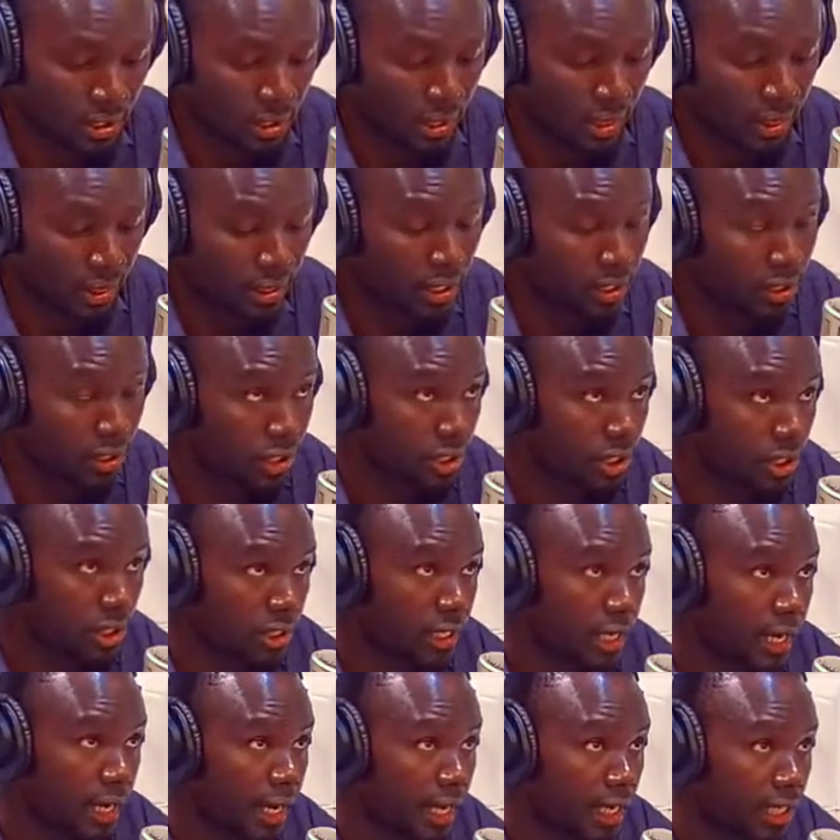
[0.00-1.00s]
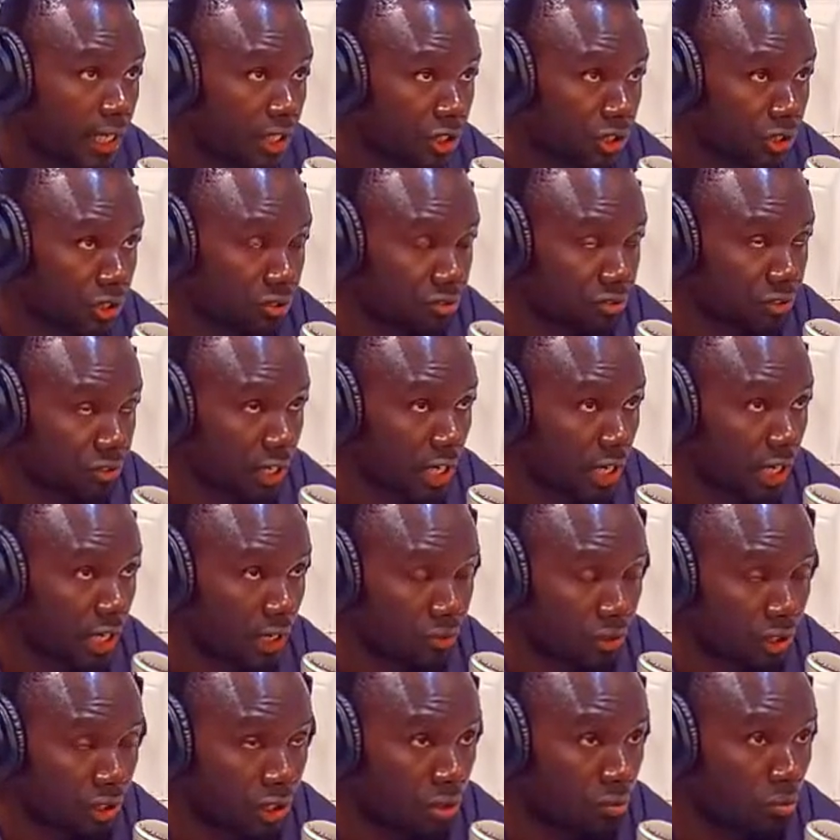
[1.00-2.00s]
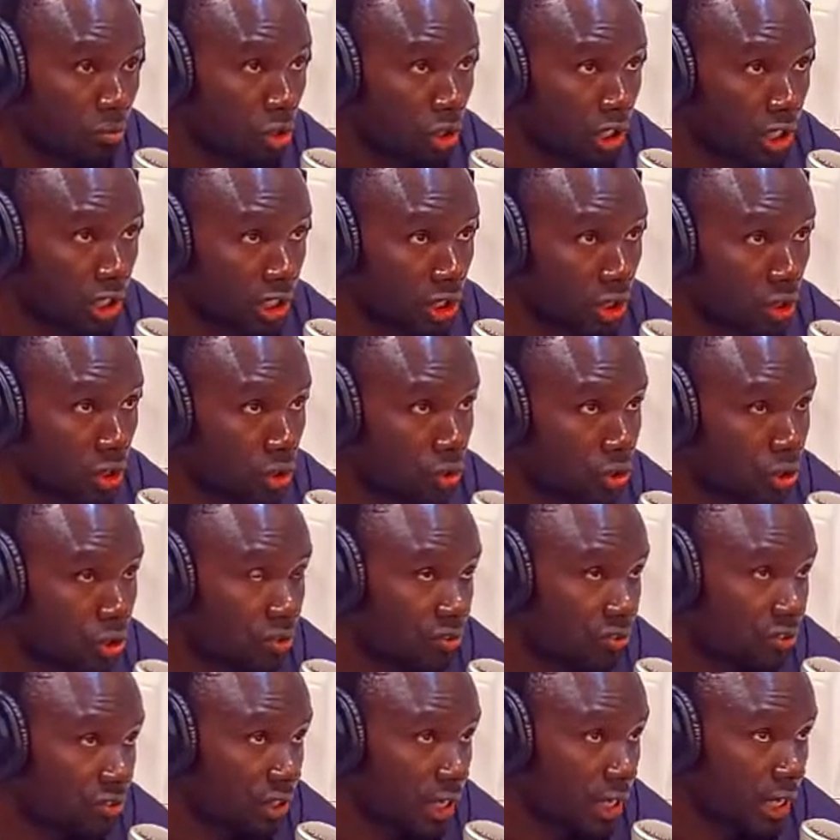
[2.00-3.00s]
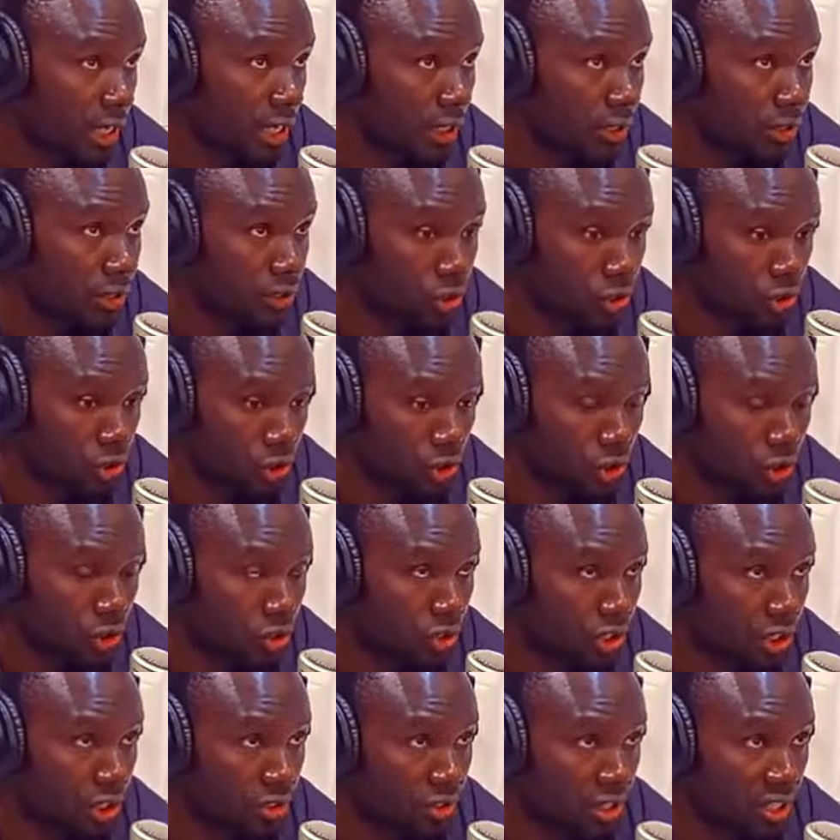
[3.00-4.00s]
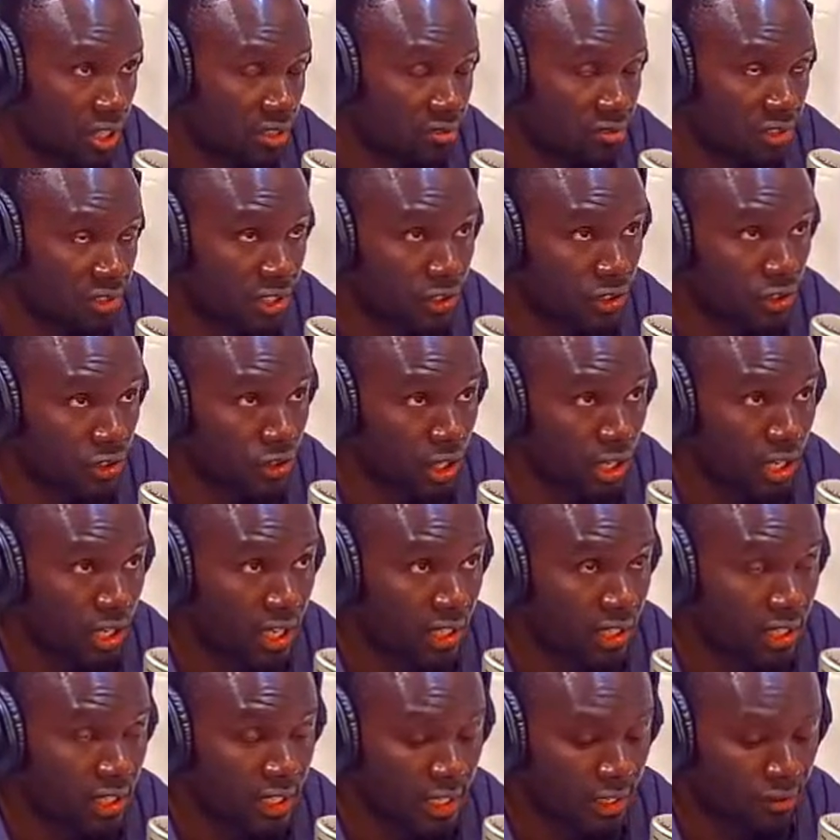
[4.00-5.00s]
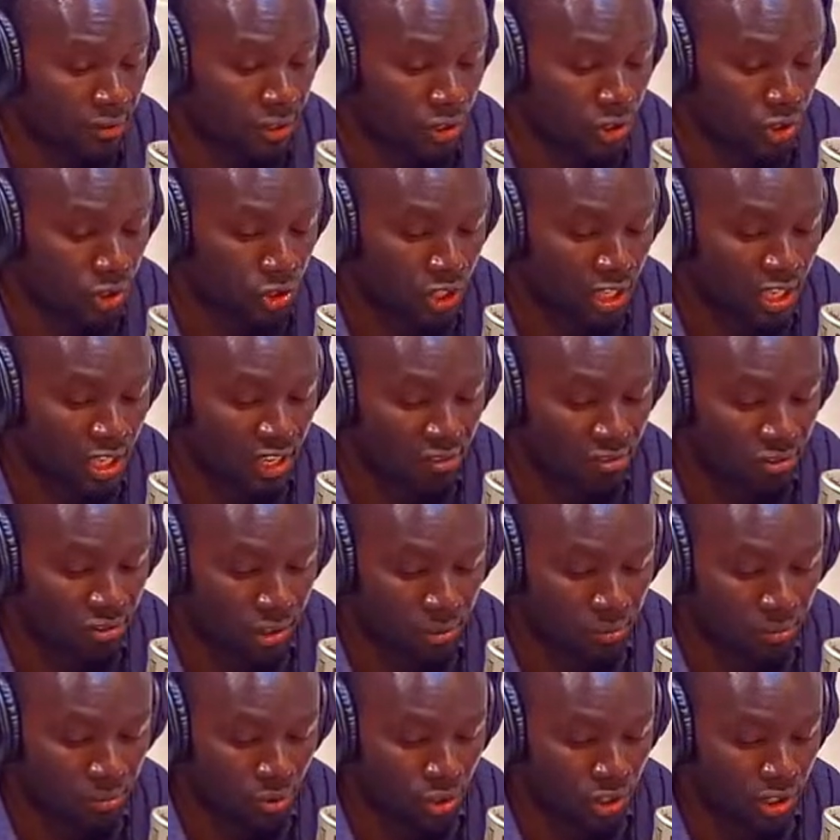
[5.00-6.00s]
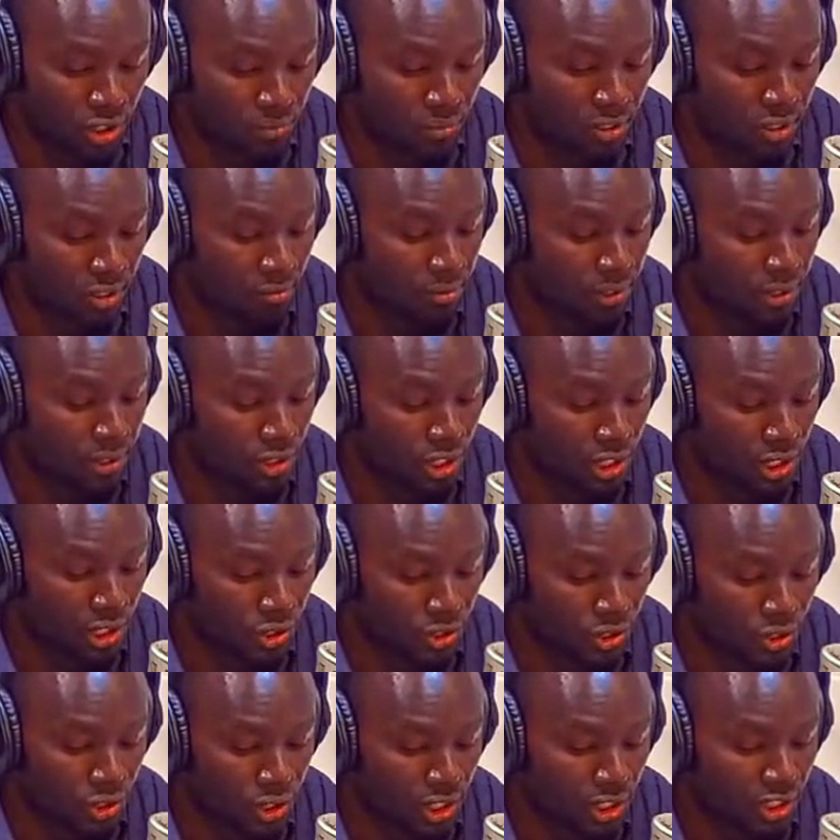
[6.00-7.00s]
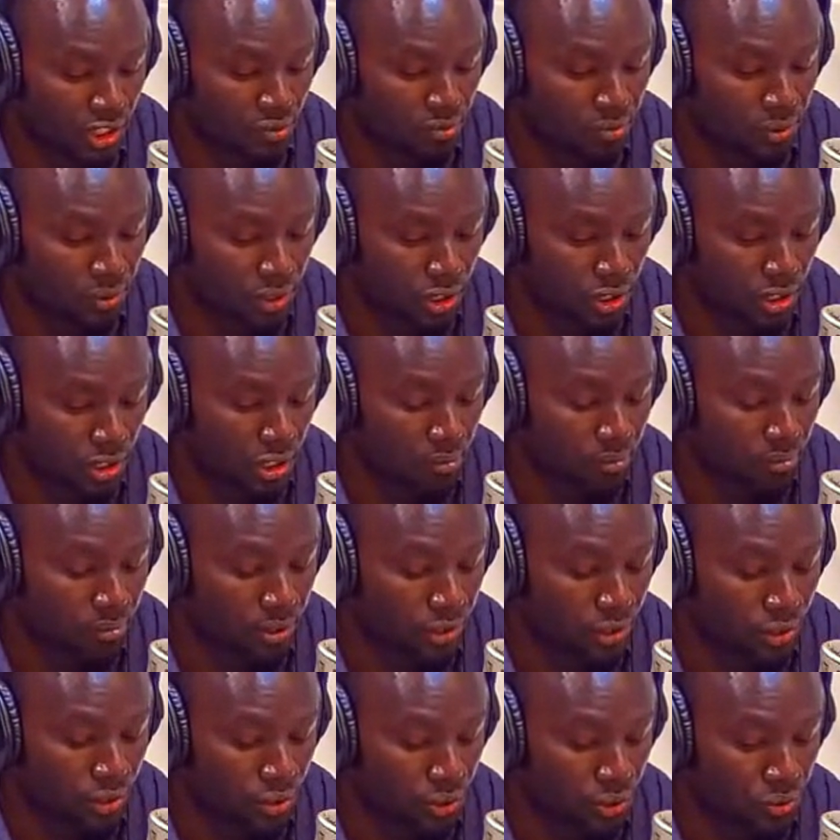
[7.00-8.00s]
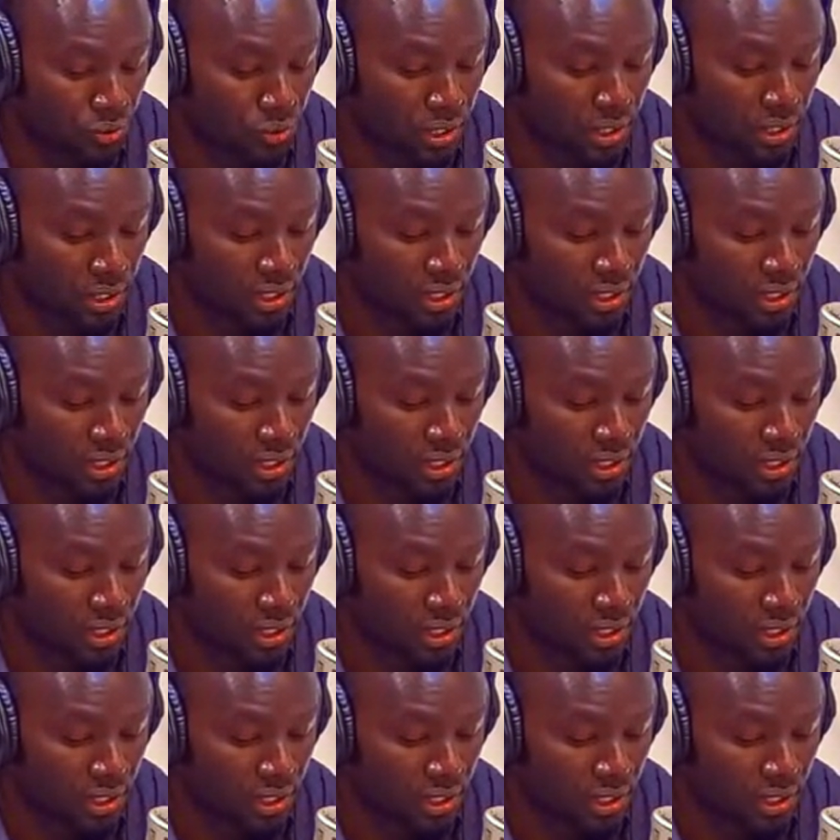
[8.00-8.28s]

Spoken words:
That's the end of iRadio Morning News. If there is a story or an event you'd like iRadio to cover or report about, please send us a text message at +21